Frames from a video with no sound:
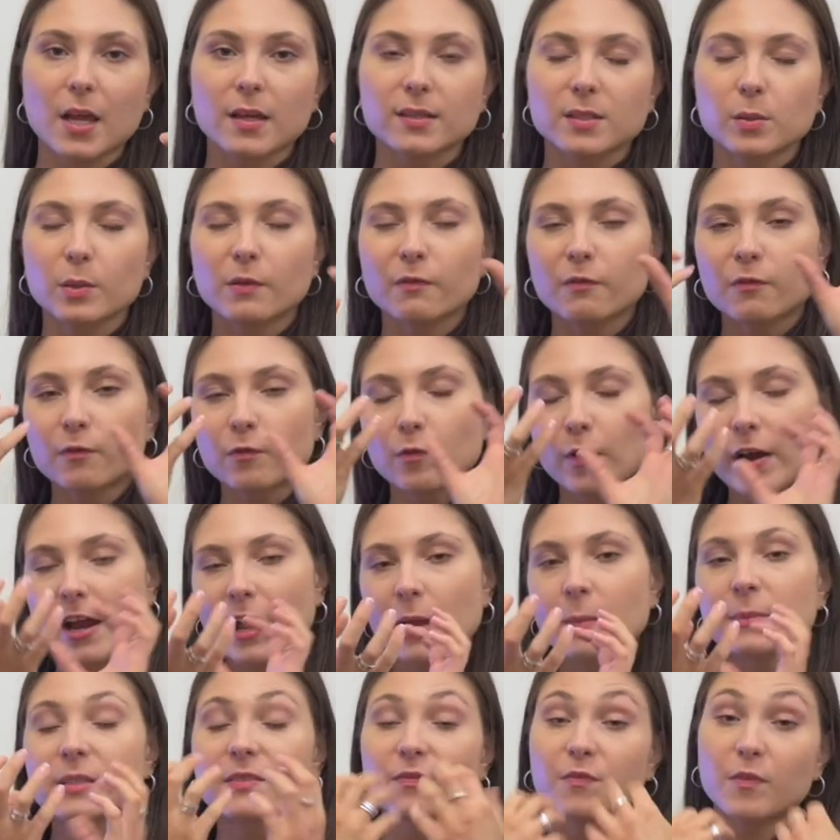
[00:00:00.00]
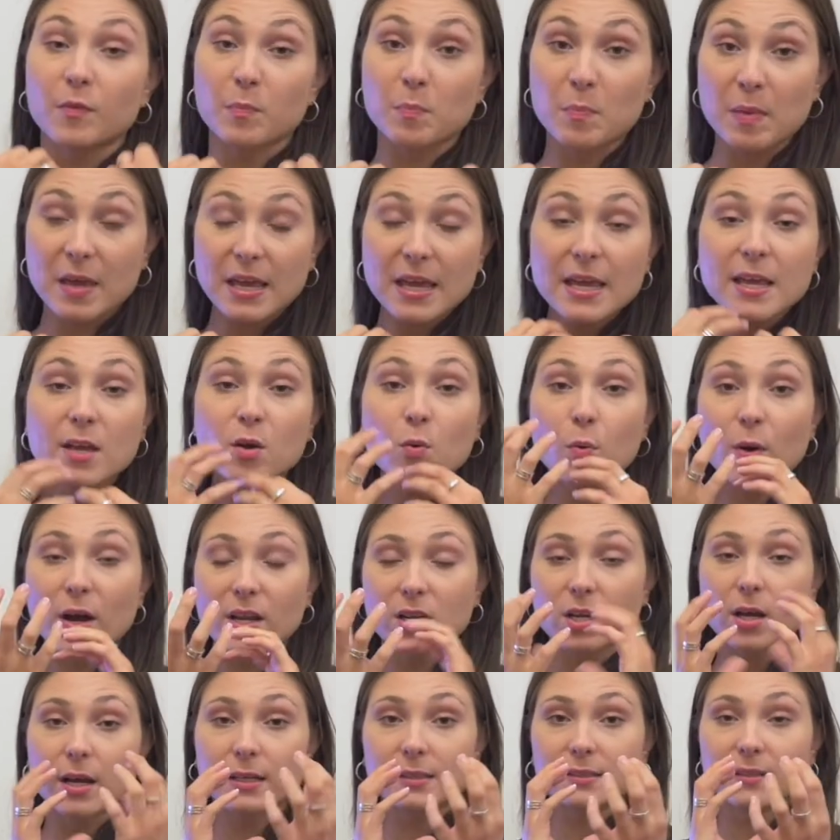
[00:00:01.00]
So it frames for me
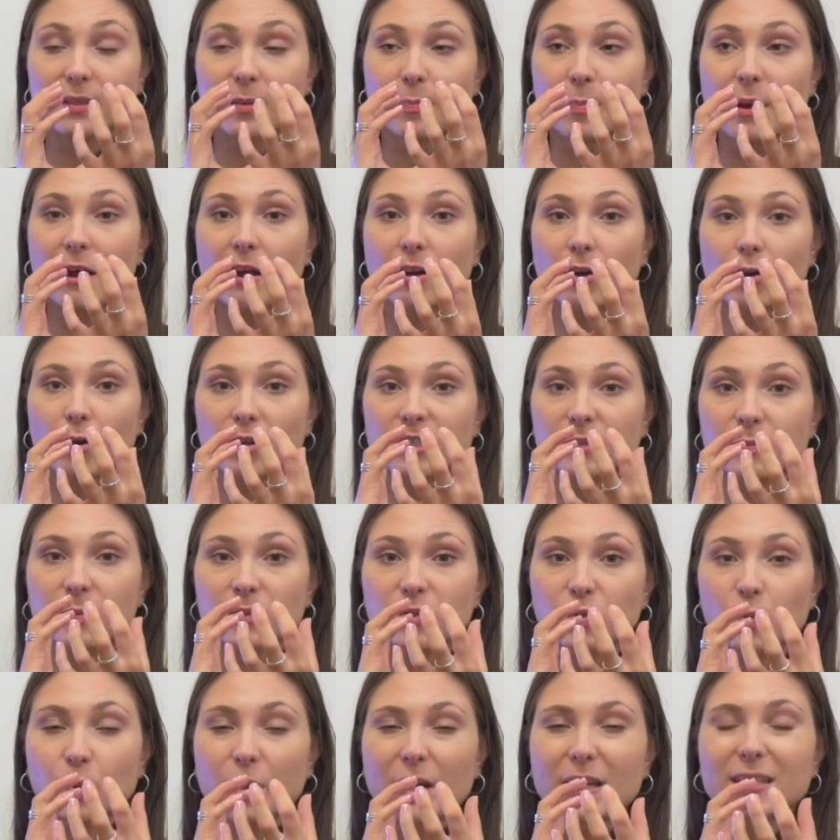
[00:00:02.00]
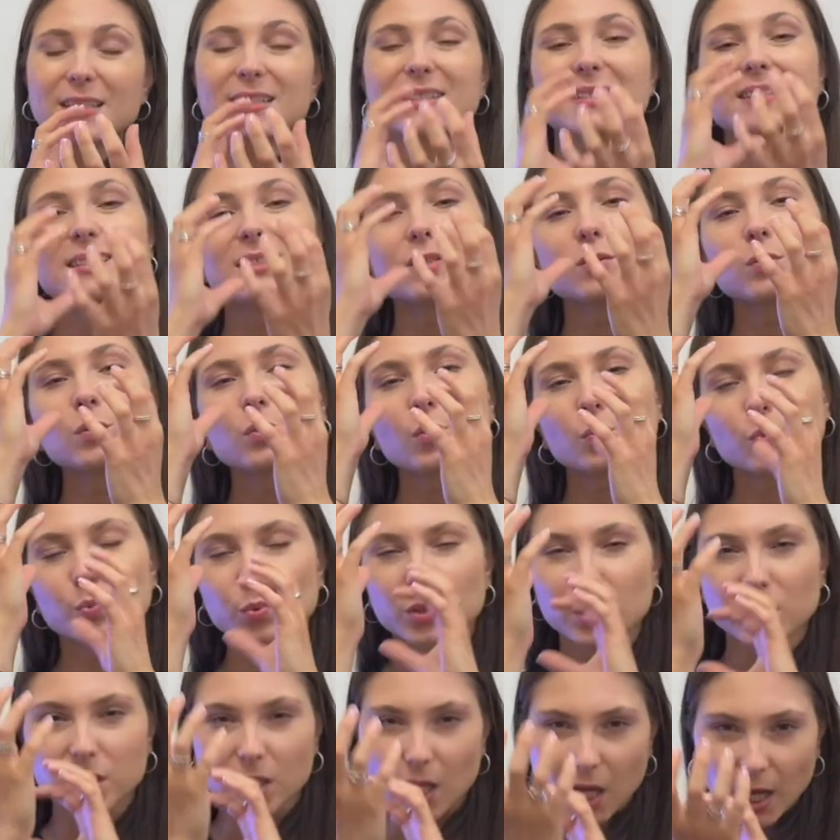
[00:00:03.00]
quite nicely the paradox between still
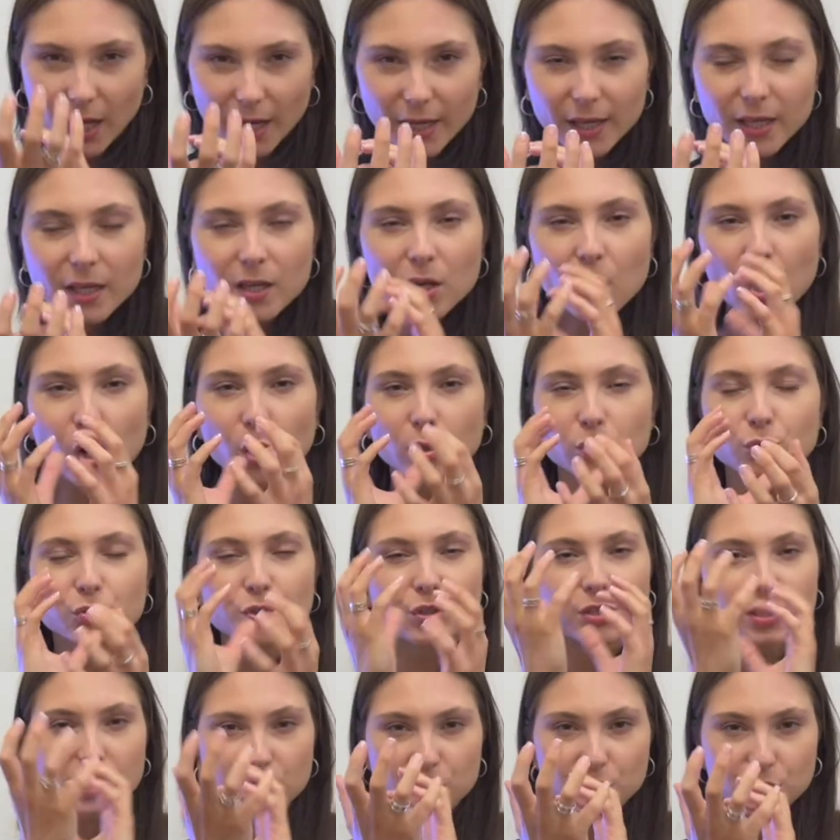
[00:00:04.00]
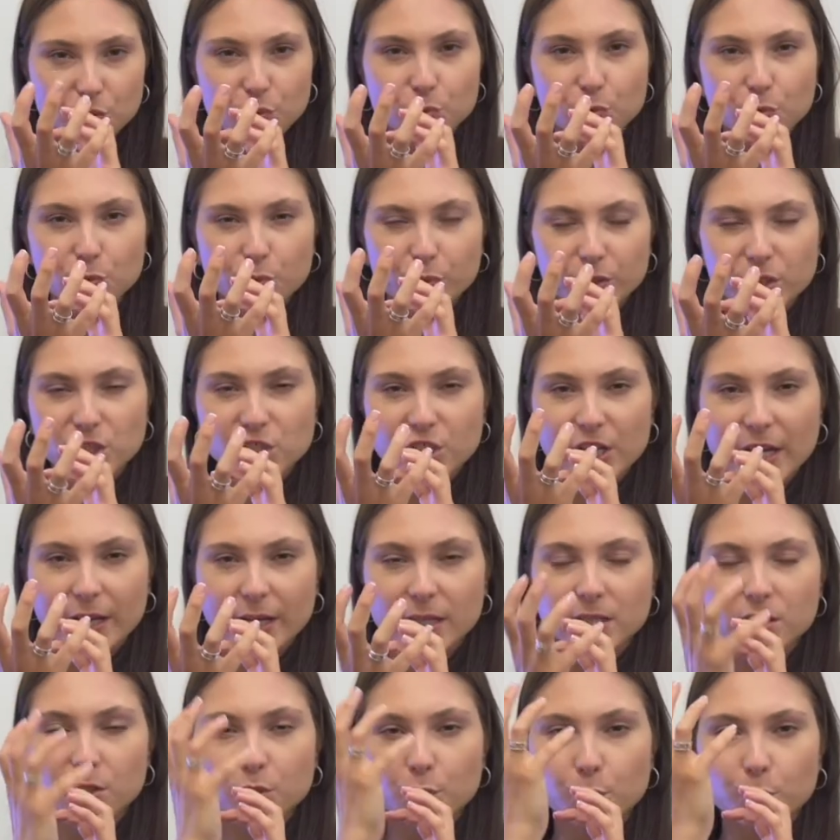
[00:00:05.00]
relying on traditional
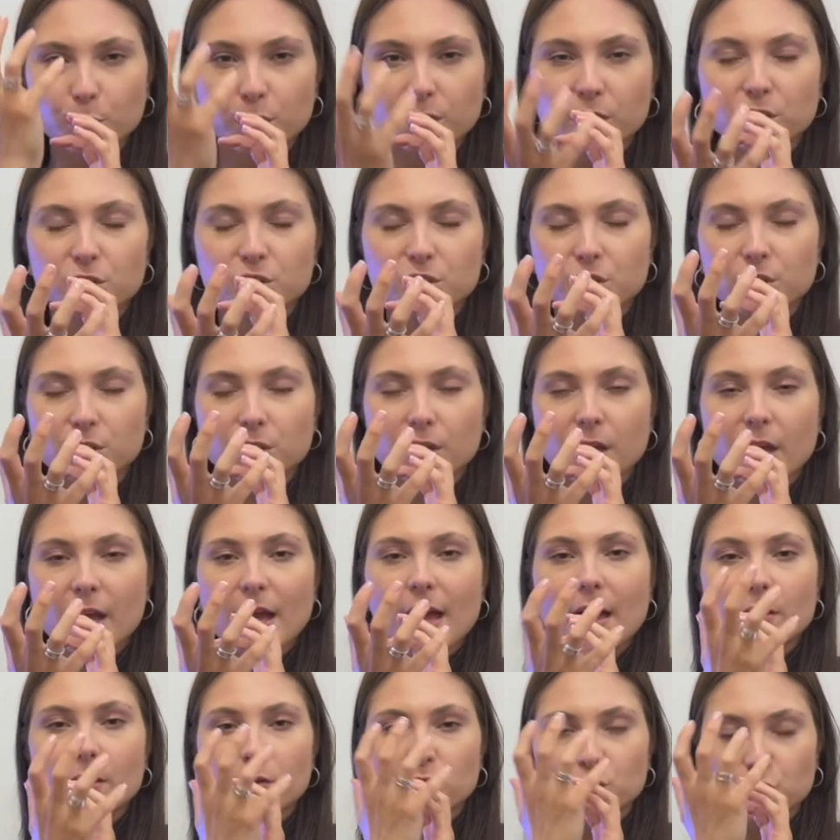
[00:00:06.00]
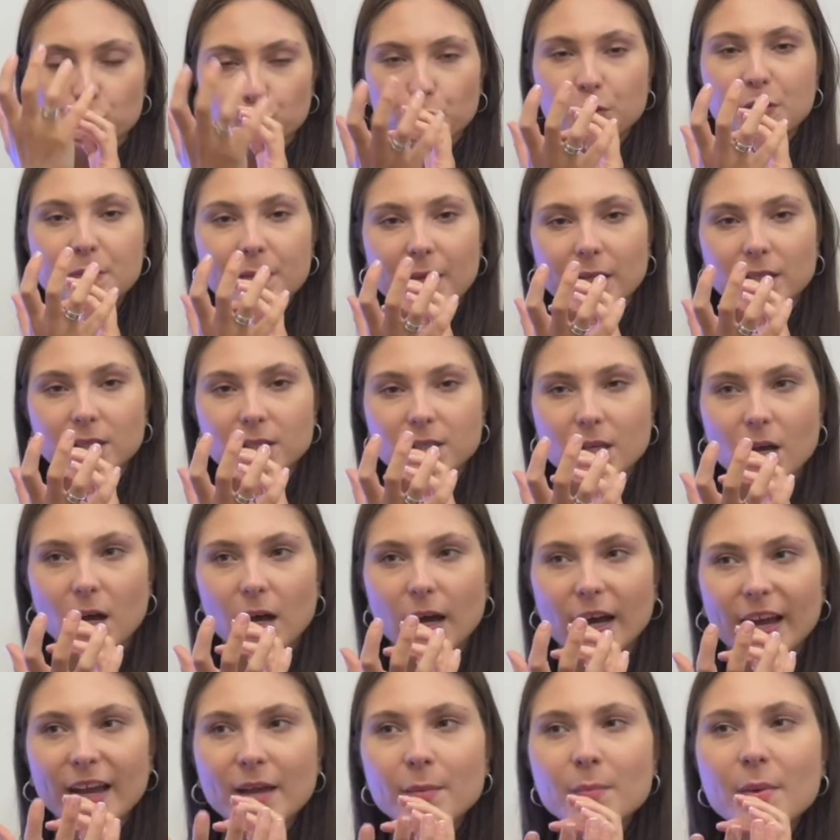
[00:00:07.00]
Christianity or religion during that
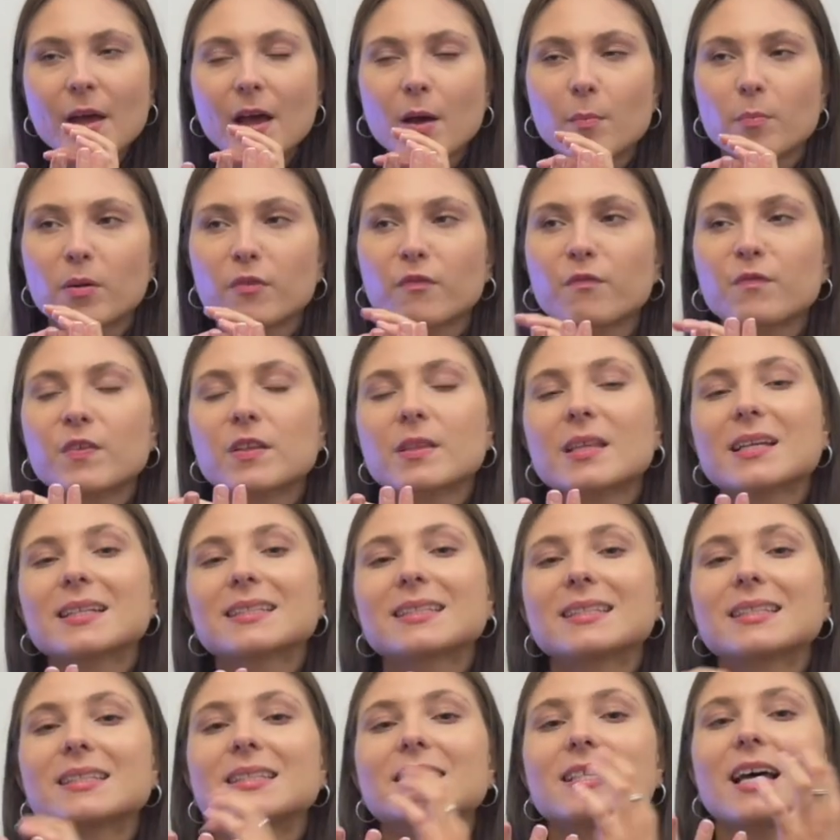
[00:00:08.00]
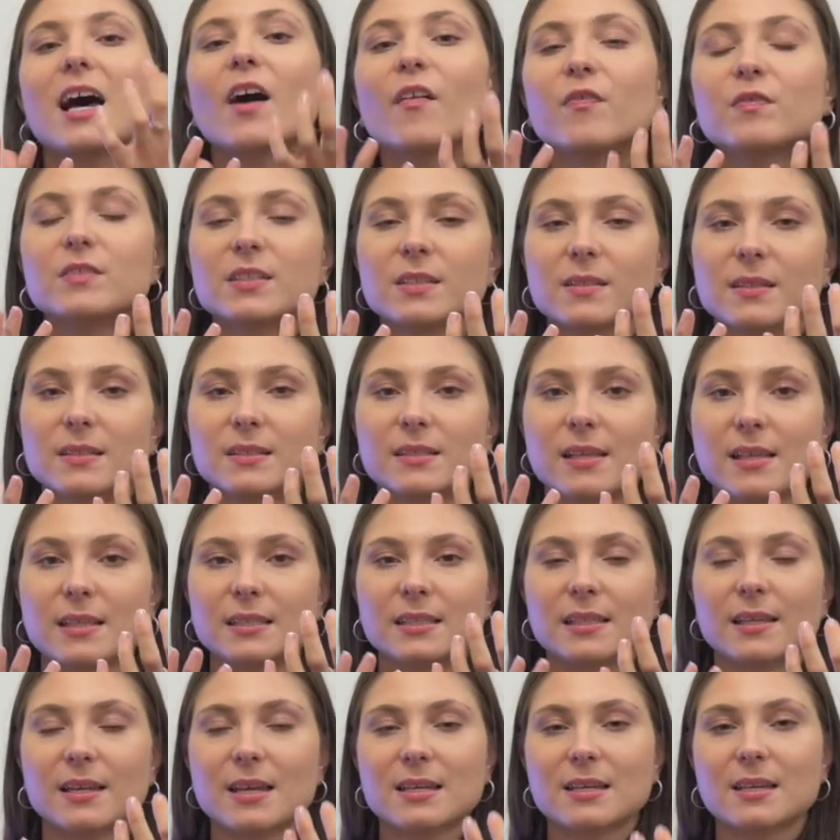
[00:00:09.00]
time, but feeling stuffed in the
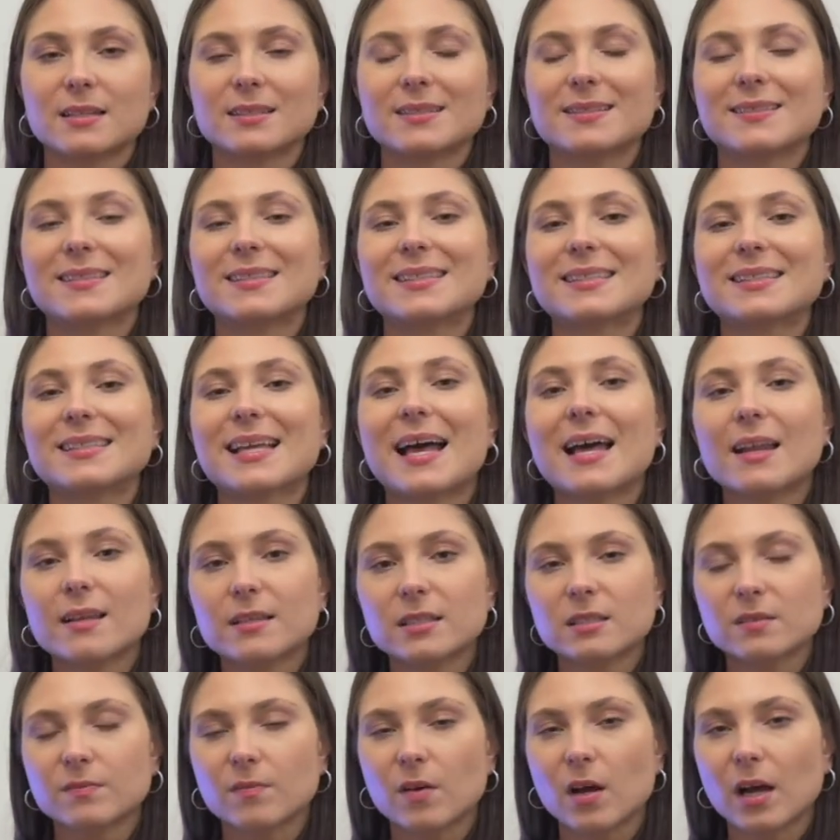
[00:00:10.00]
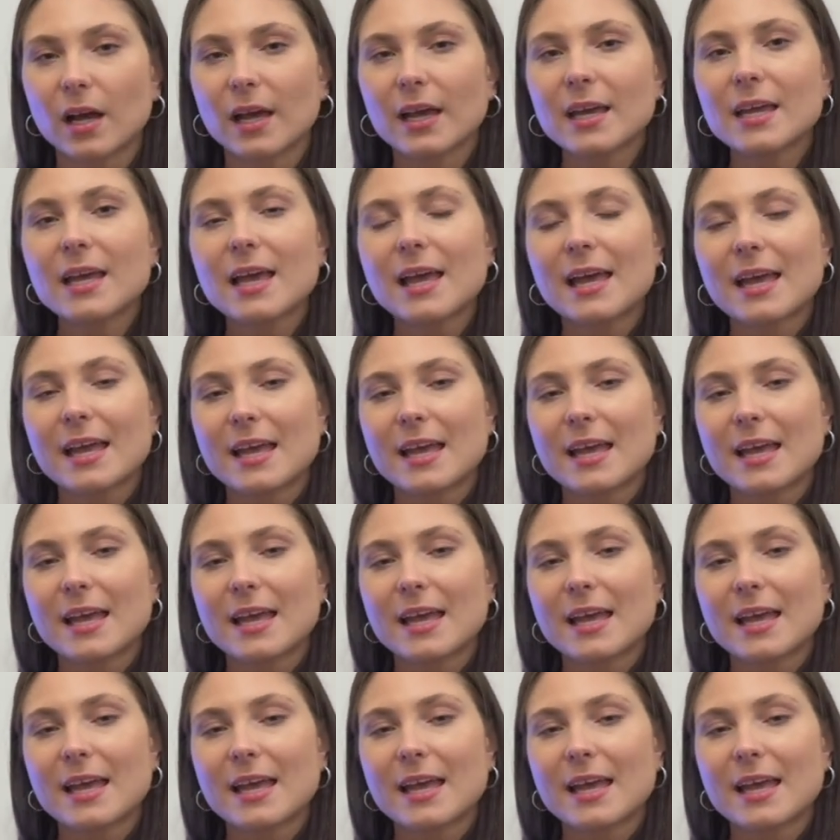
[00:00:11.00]
sense that it doesn't satisfy,